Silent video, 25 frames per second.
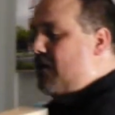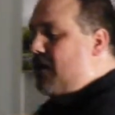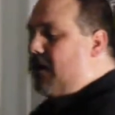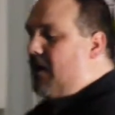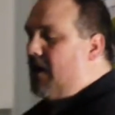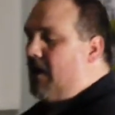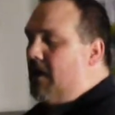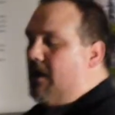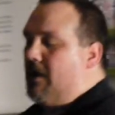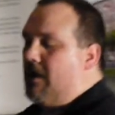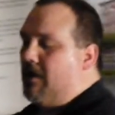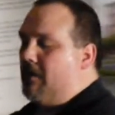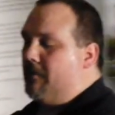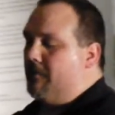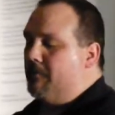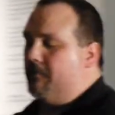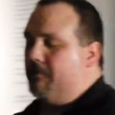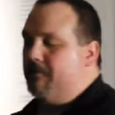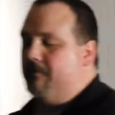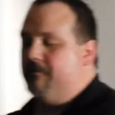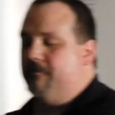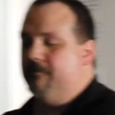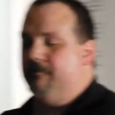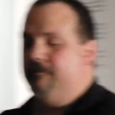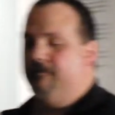
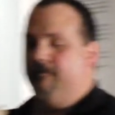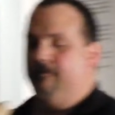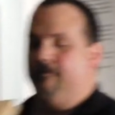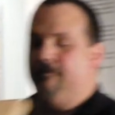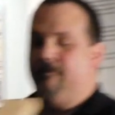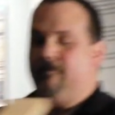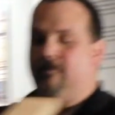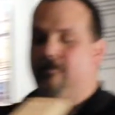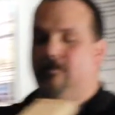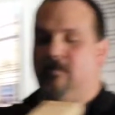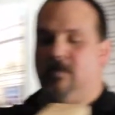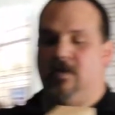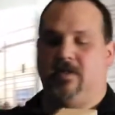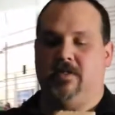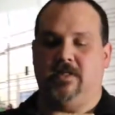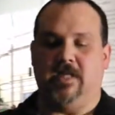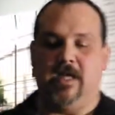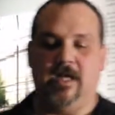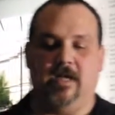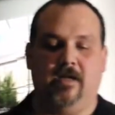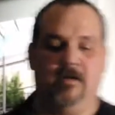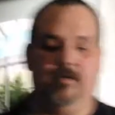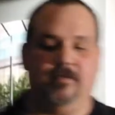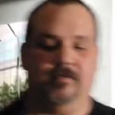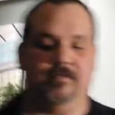the
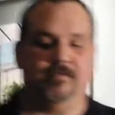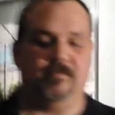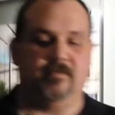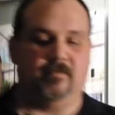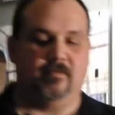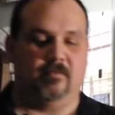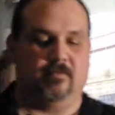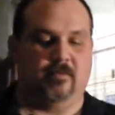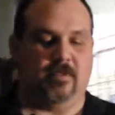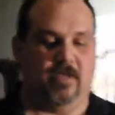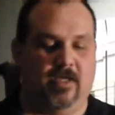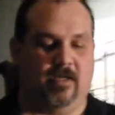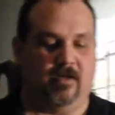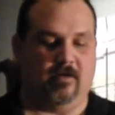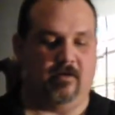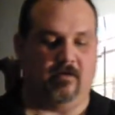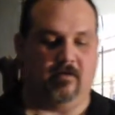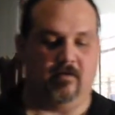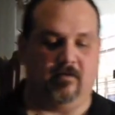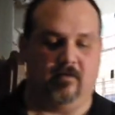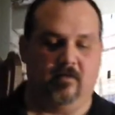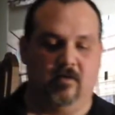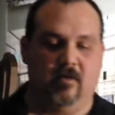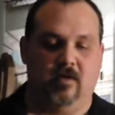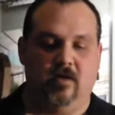tails
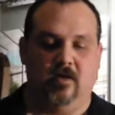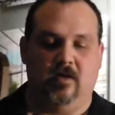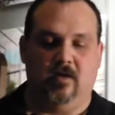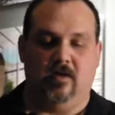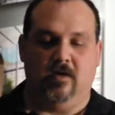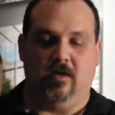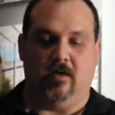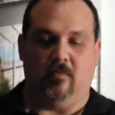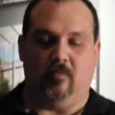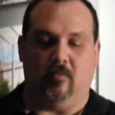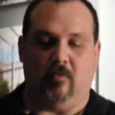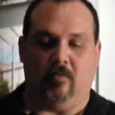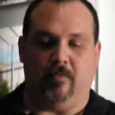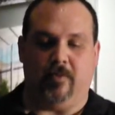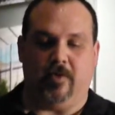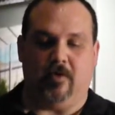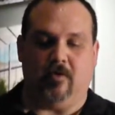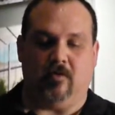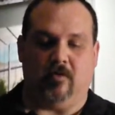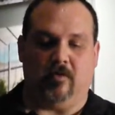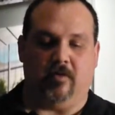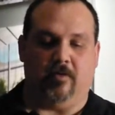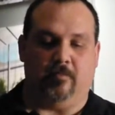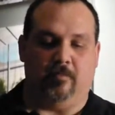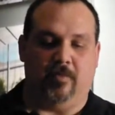here, and what we
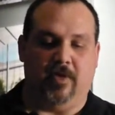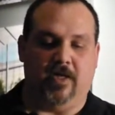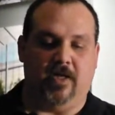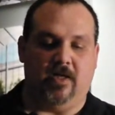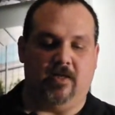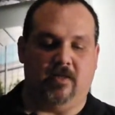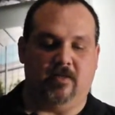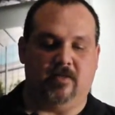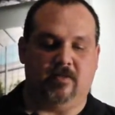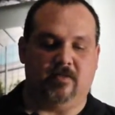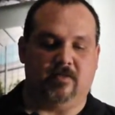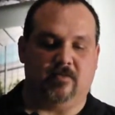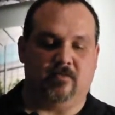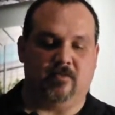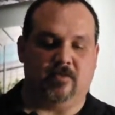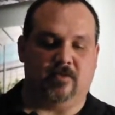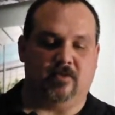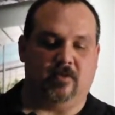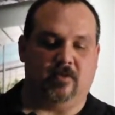call the pins, which